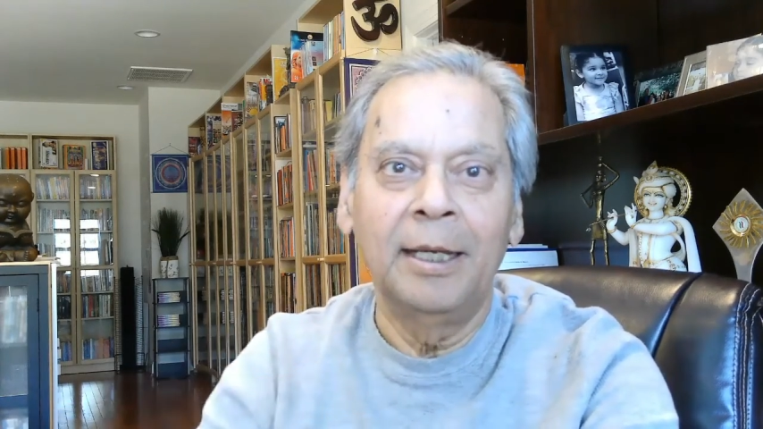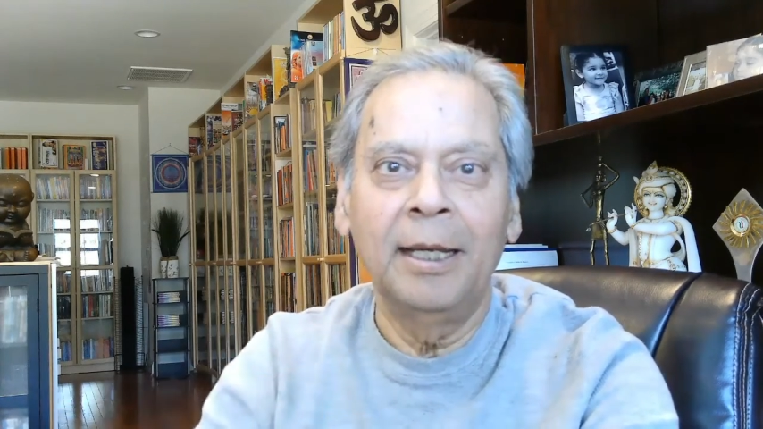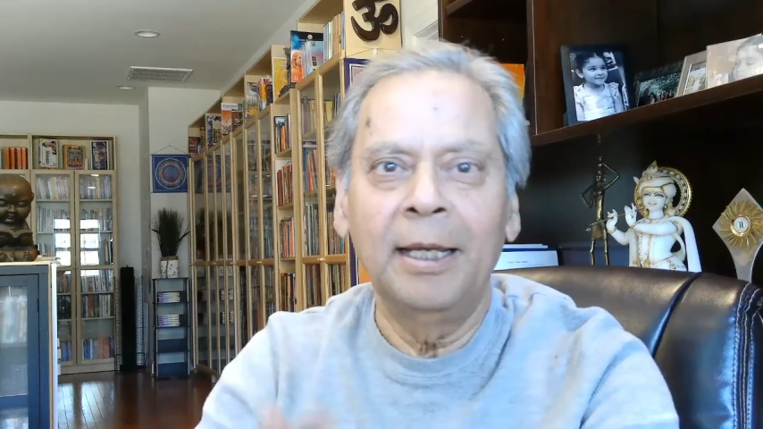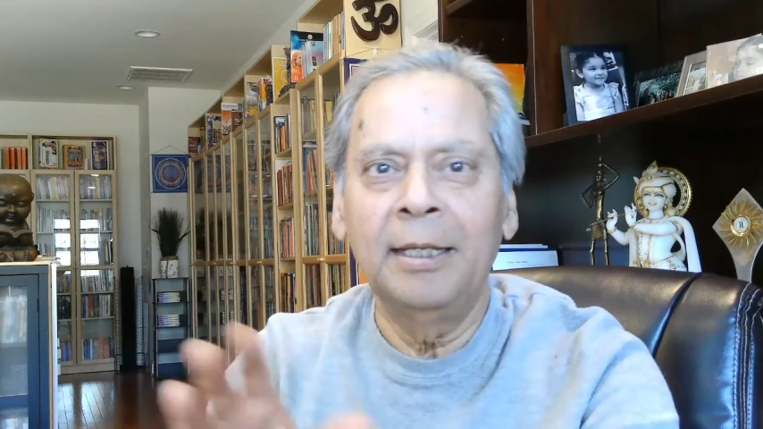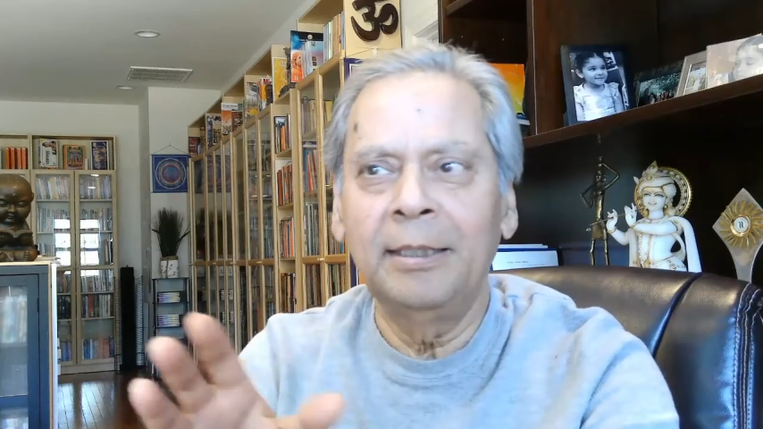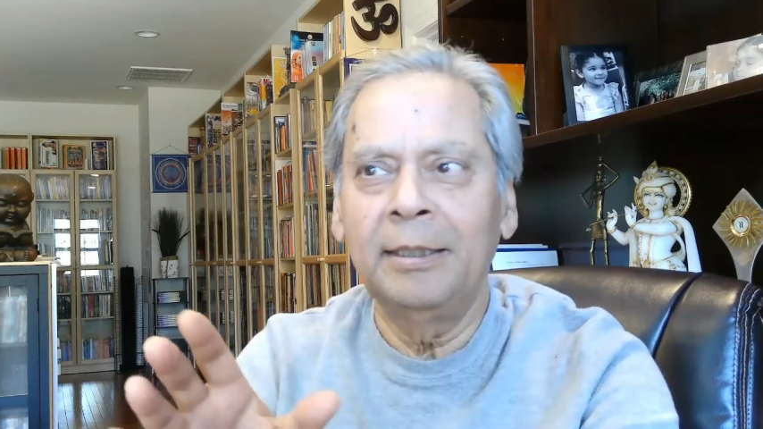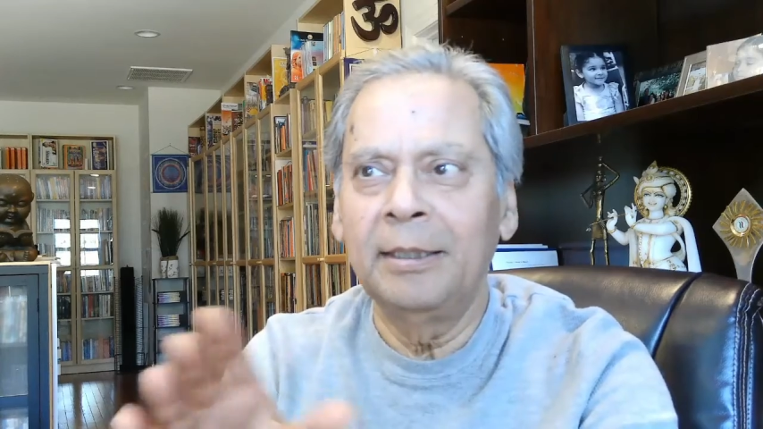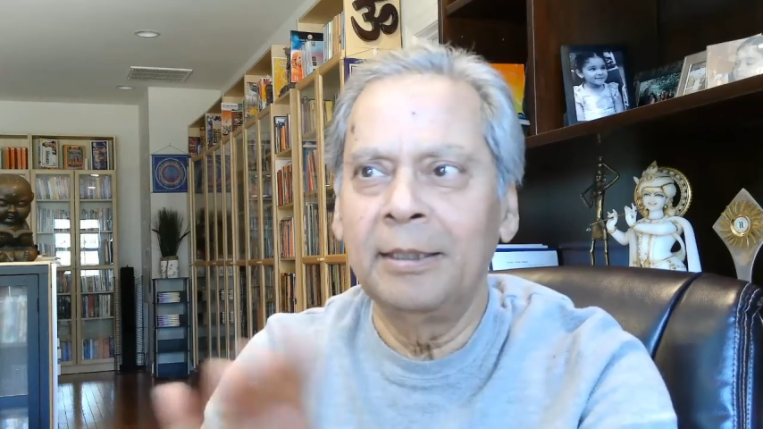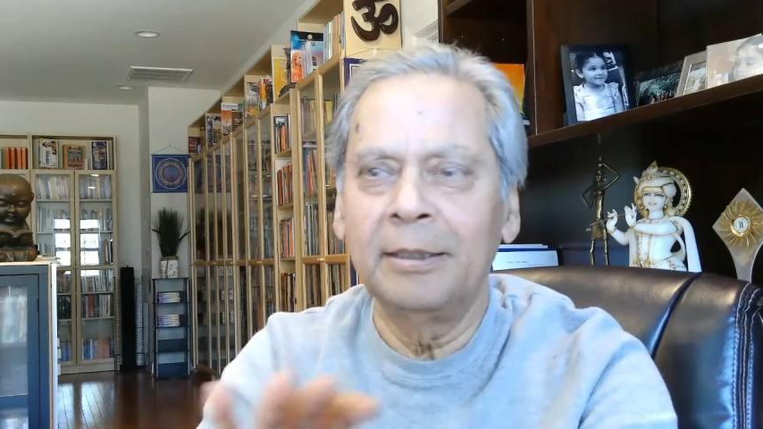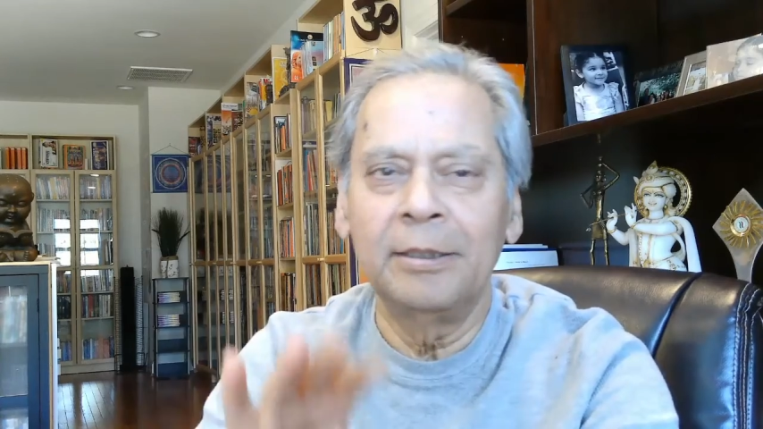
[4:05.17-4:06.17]
and
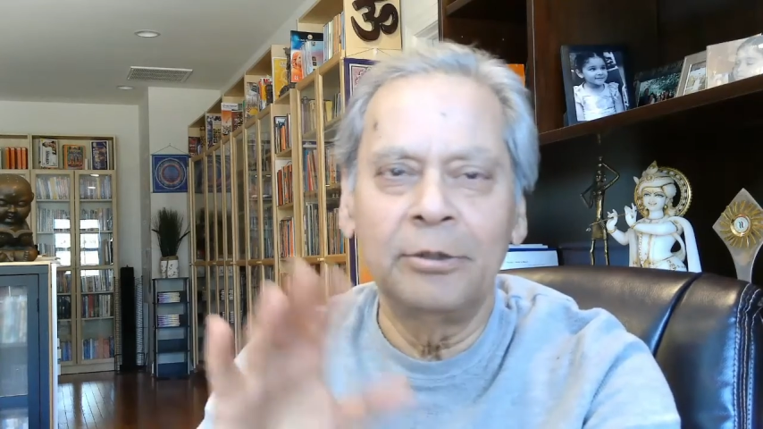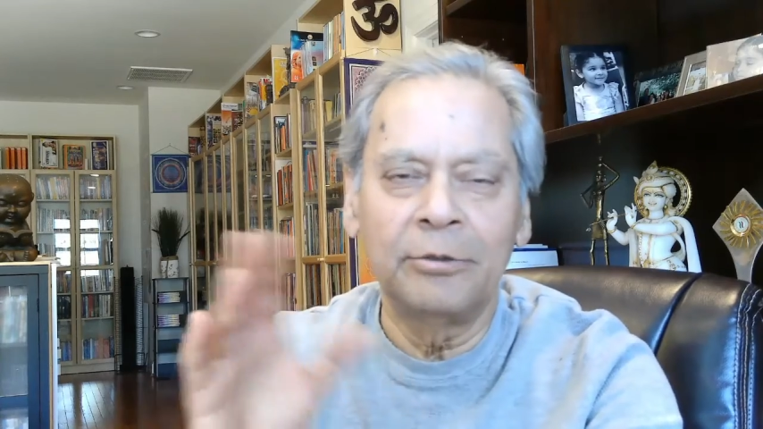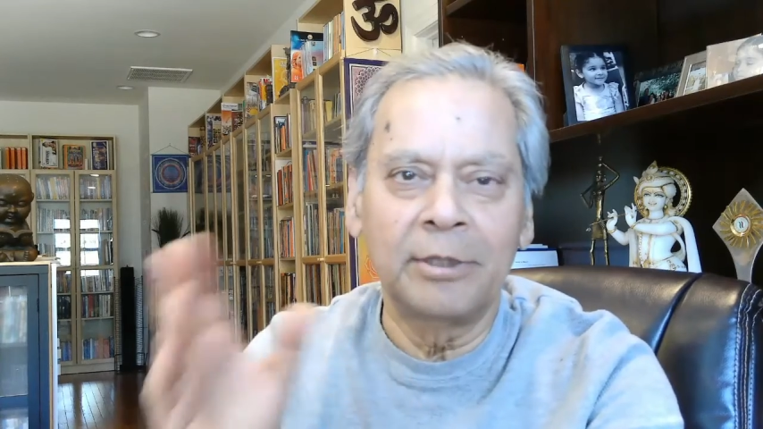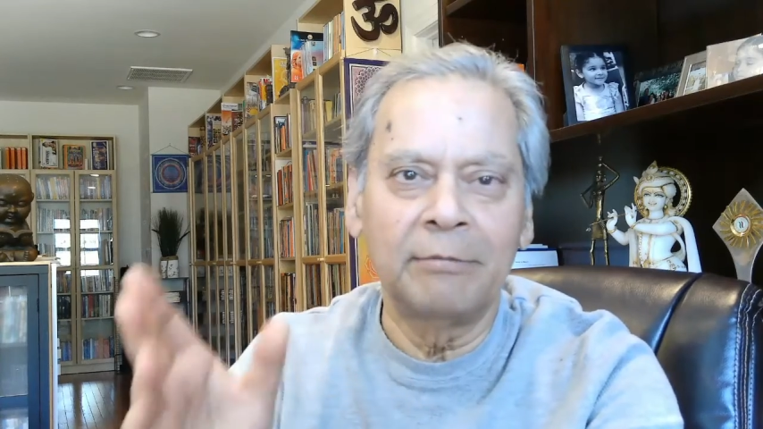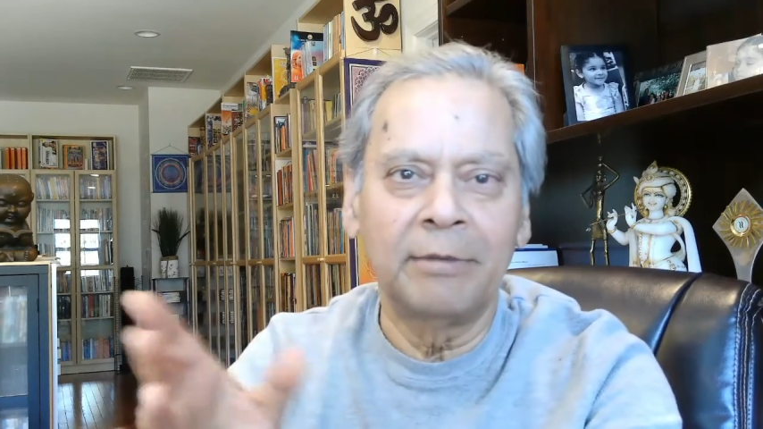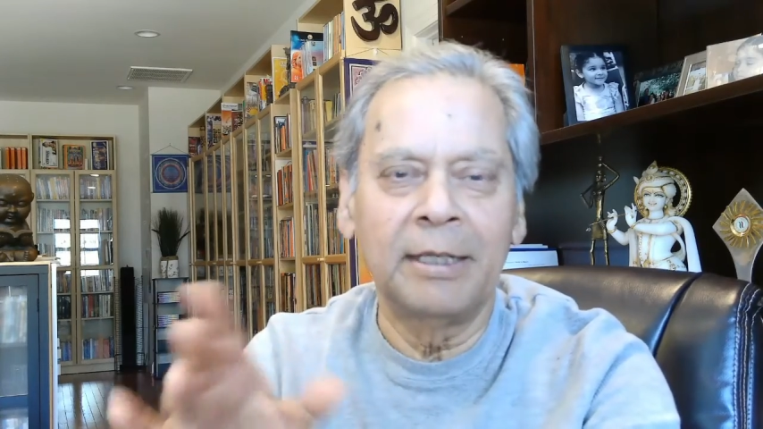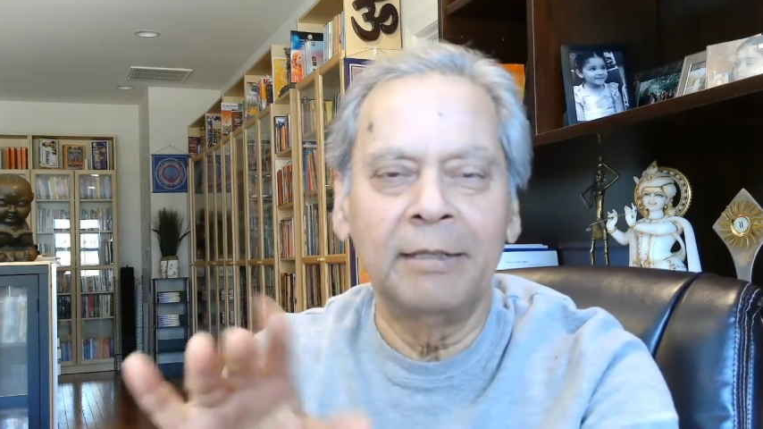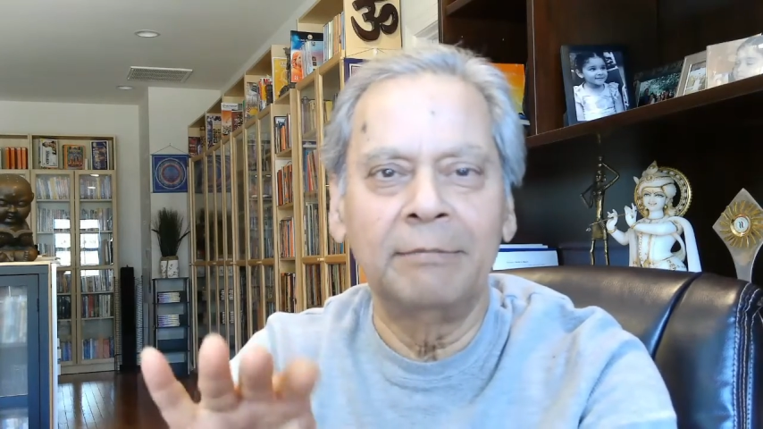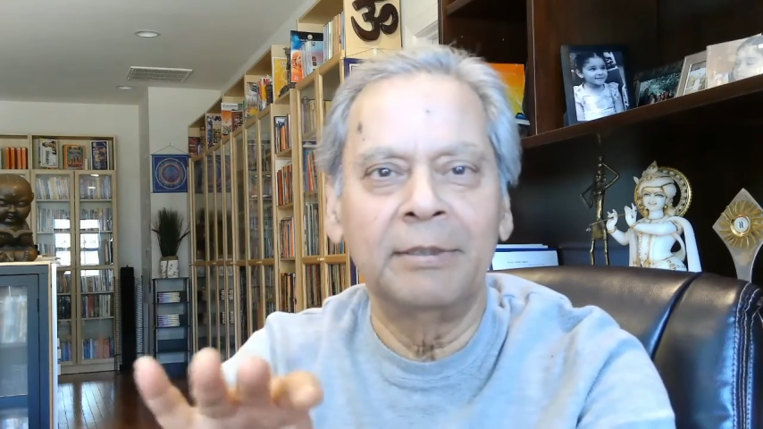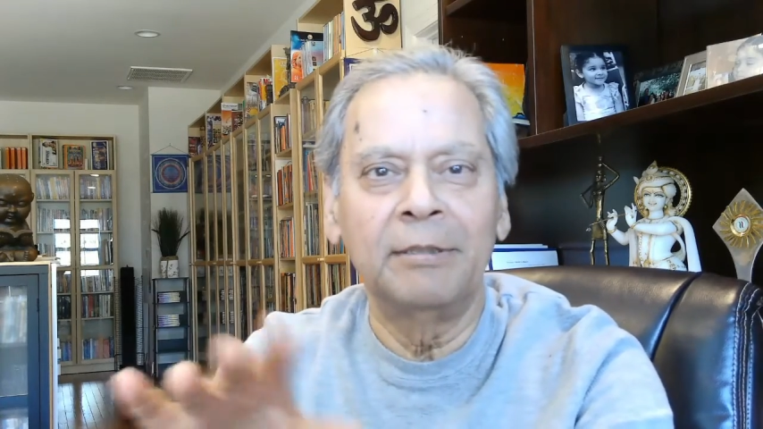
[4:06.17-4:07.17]
they learn to
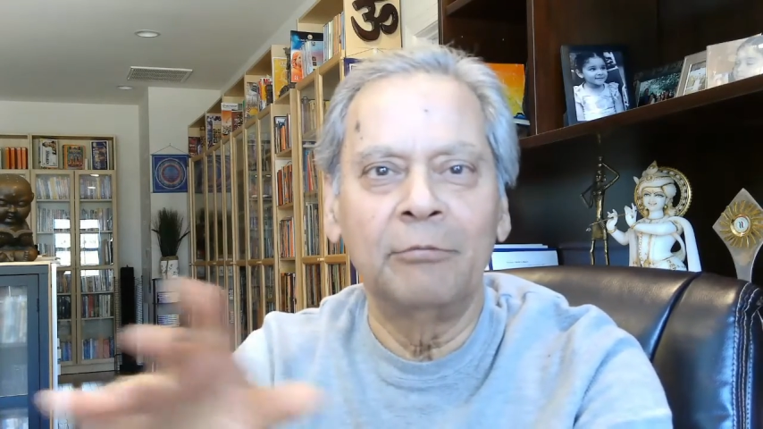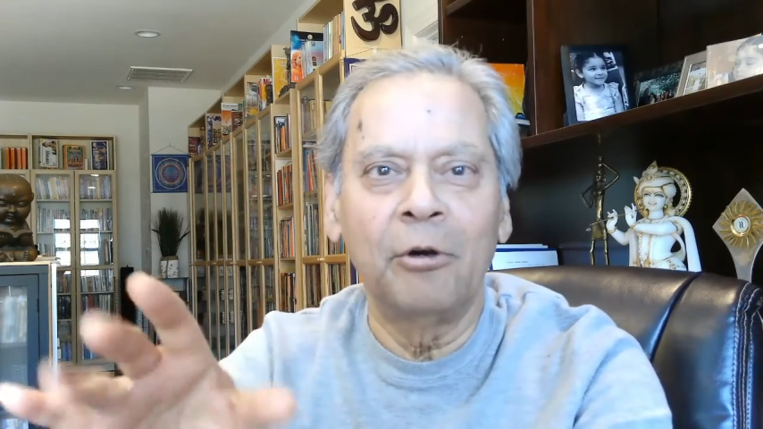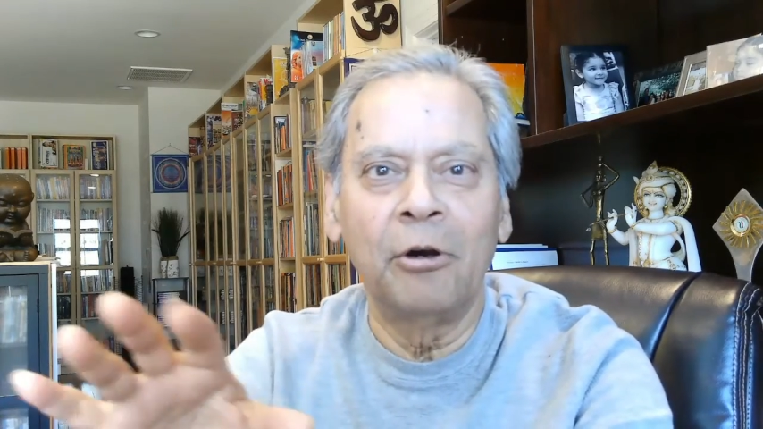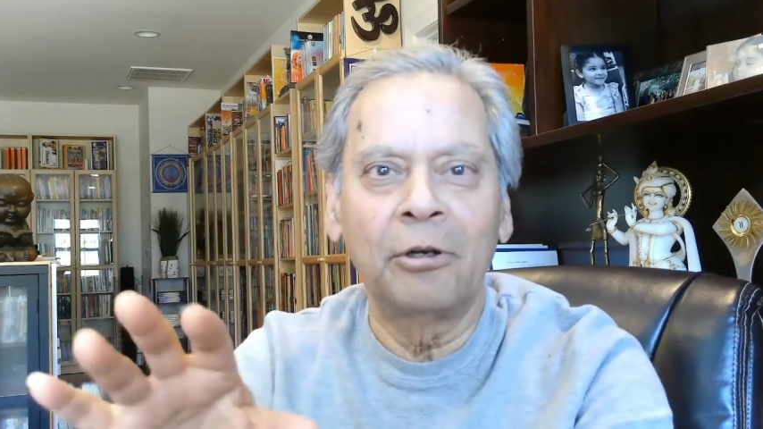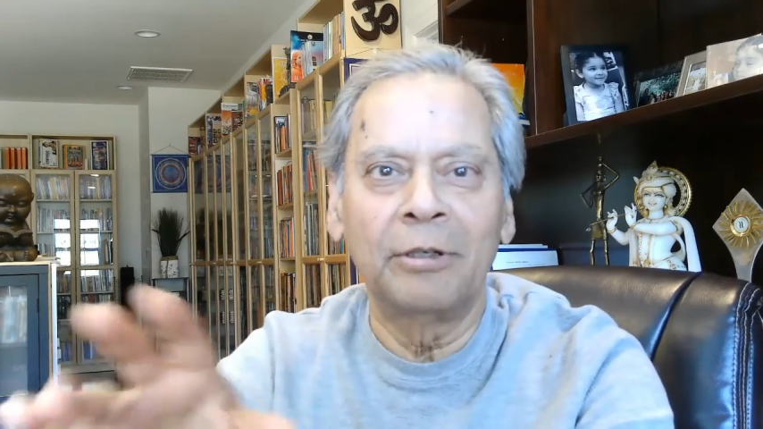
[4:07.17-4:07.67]
survive and walk